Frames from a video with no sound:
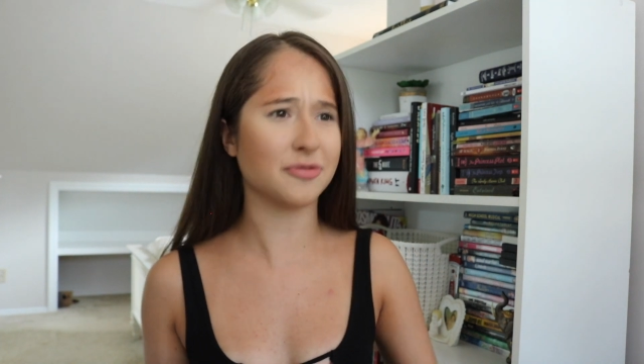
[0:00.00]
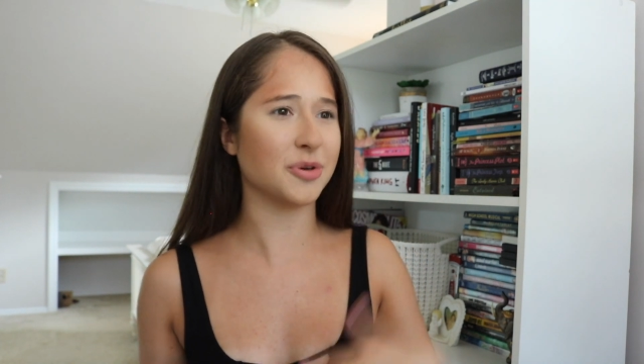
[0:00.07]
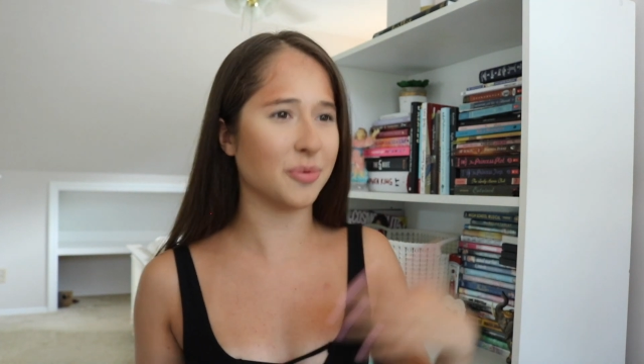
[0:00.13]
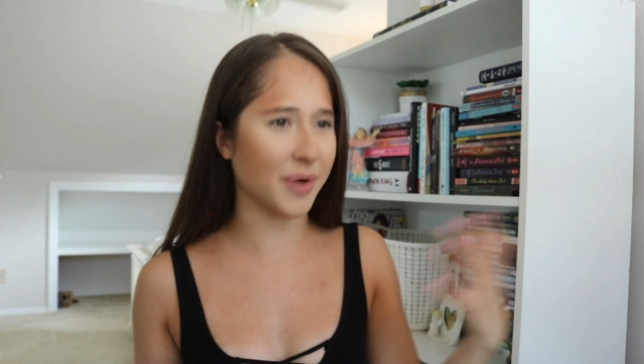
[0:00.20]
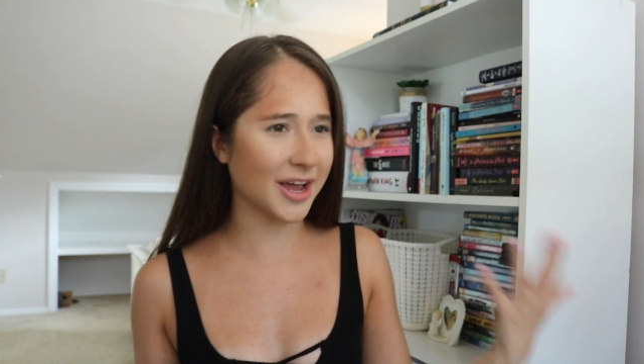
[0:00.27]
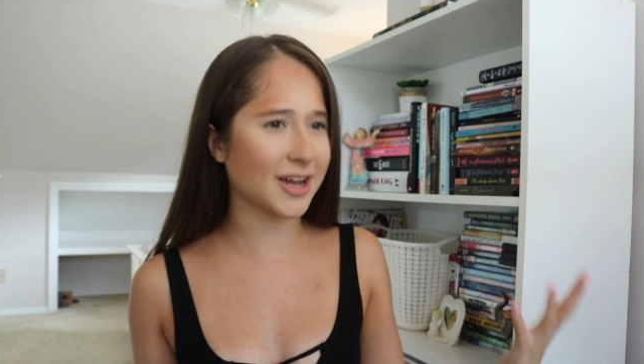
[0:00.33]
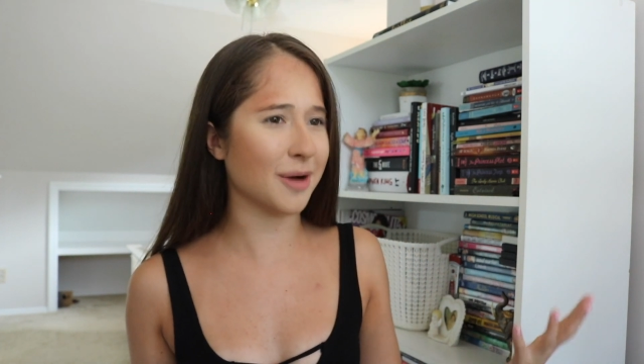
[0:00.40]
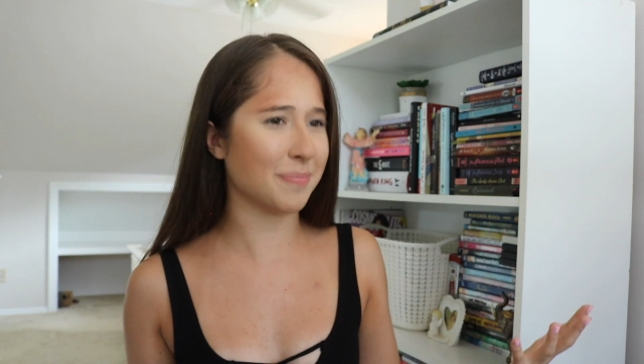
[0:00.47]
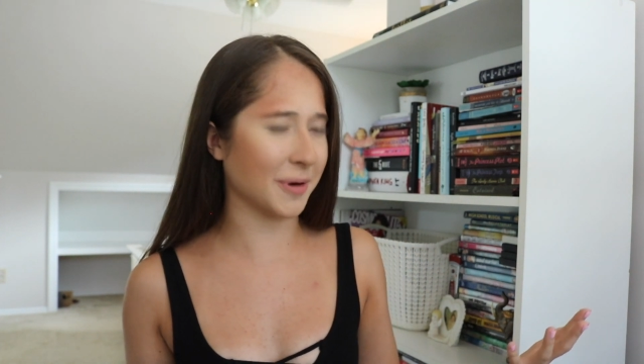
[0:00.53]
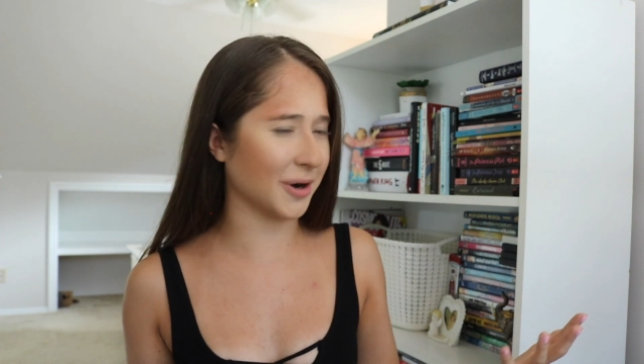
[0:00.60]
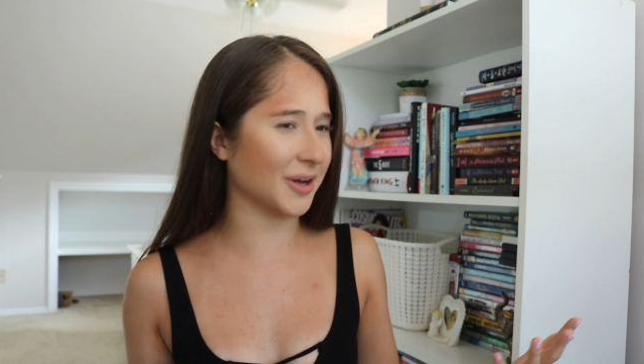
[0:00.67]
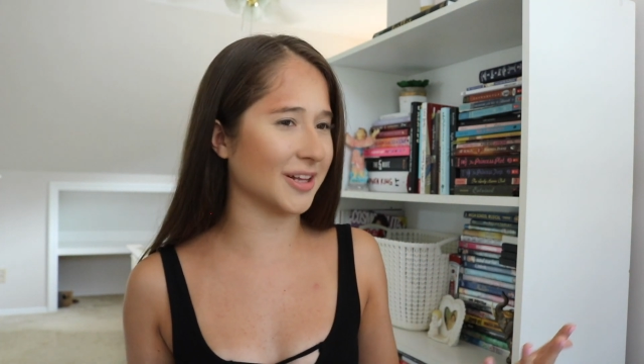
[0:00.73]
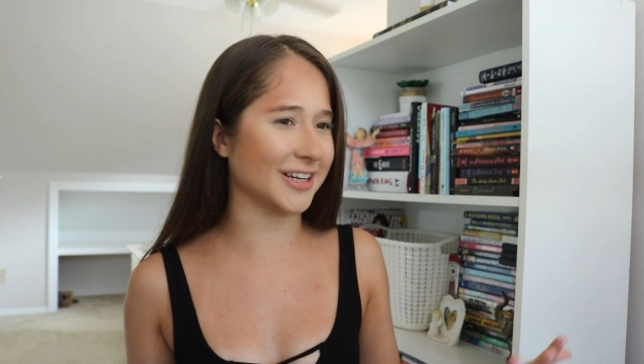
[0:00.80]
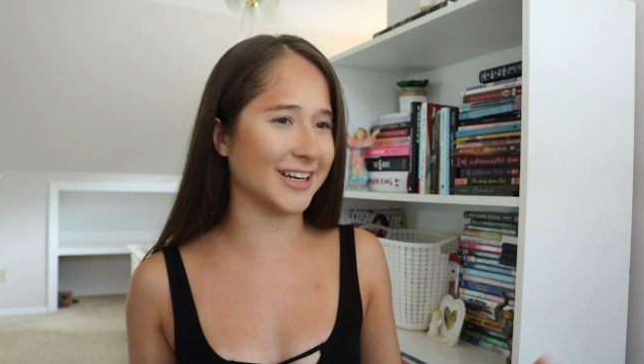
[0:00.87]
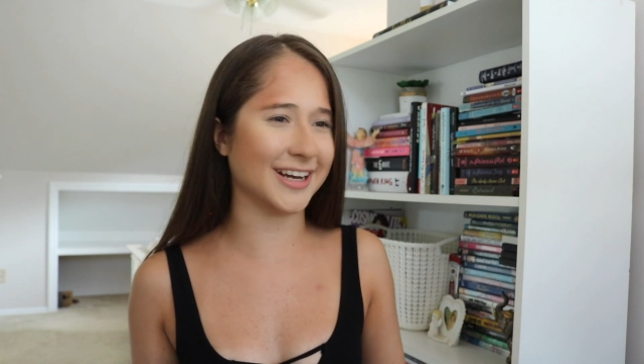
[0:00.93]
you wake up
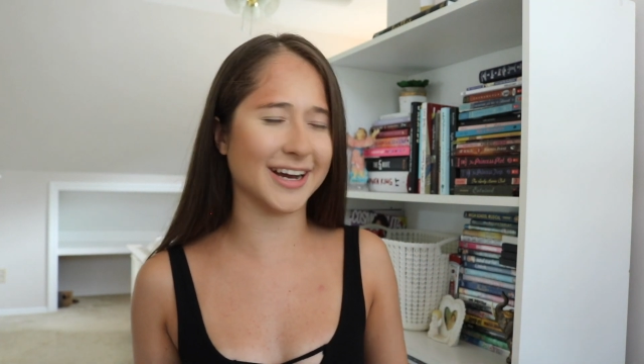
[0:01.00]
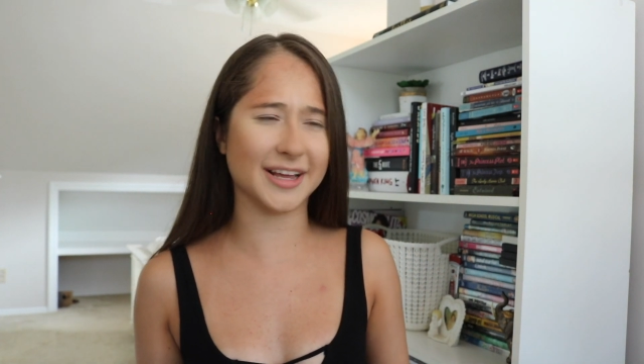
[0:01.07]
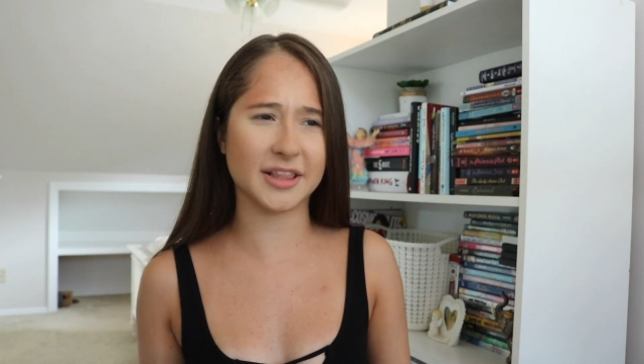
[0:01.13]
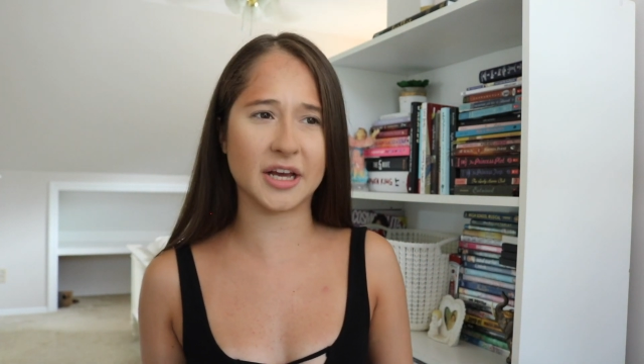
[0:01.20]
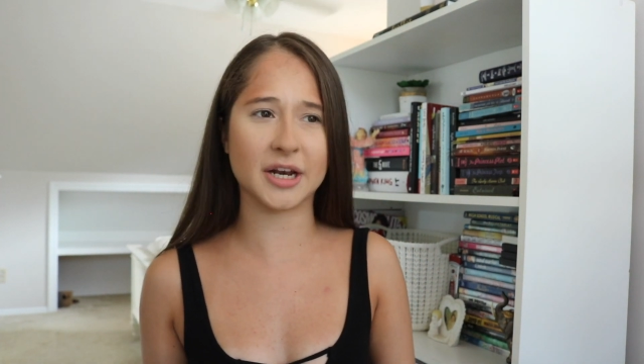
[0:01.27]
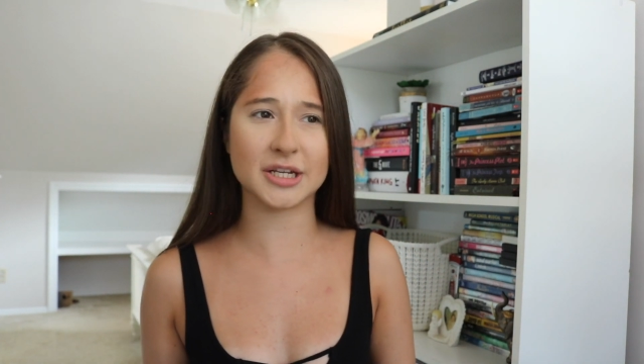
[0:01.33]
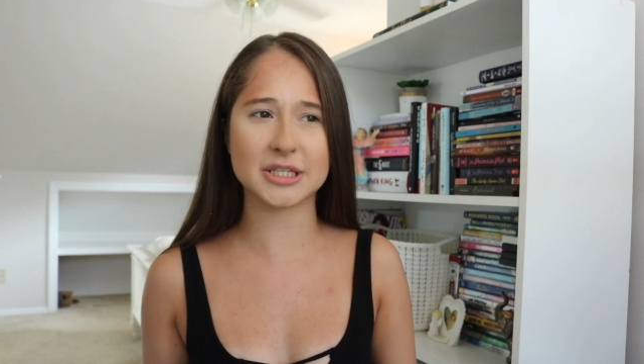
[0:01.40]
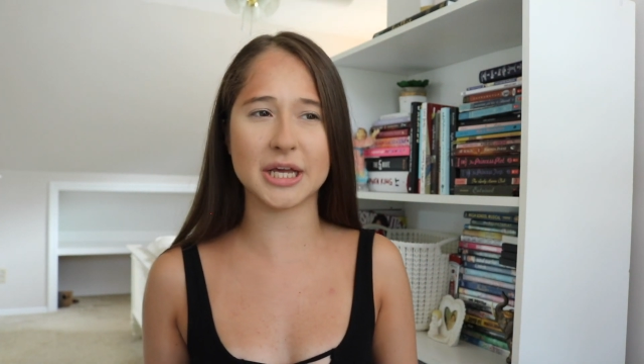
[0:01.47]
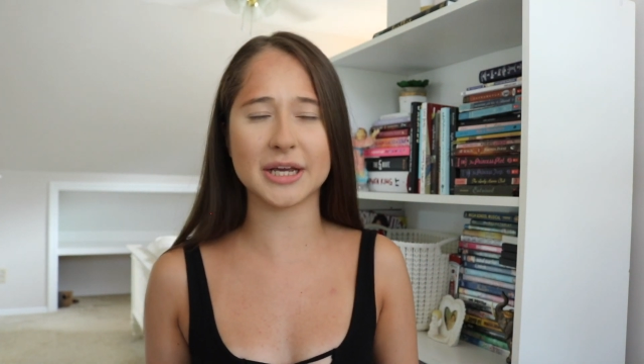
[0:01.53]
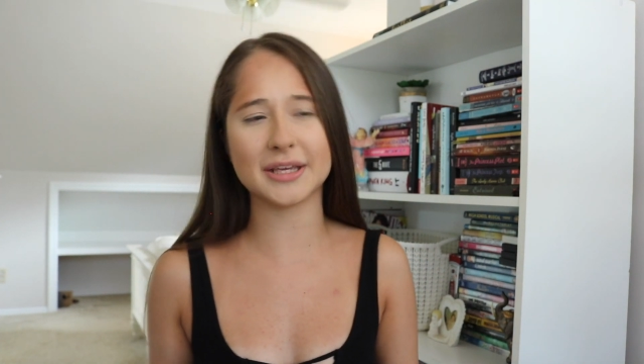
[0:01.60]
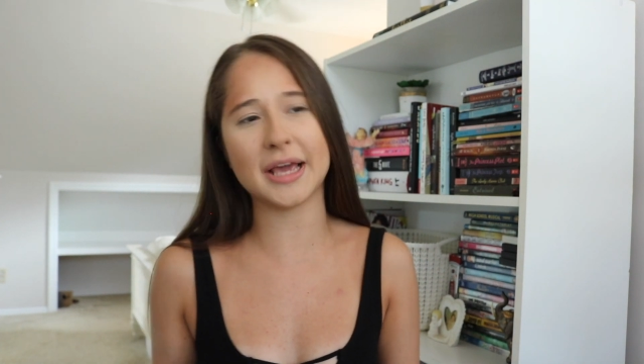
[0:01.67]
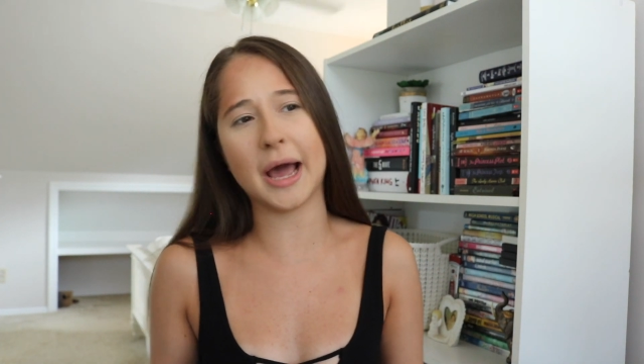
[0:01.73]
early, and then it's like,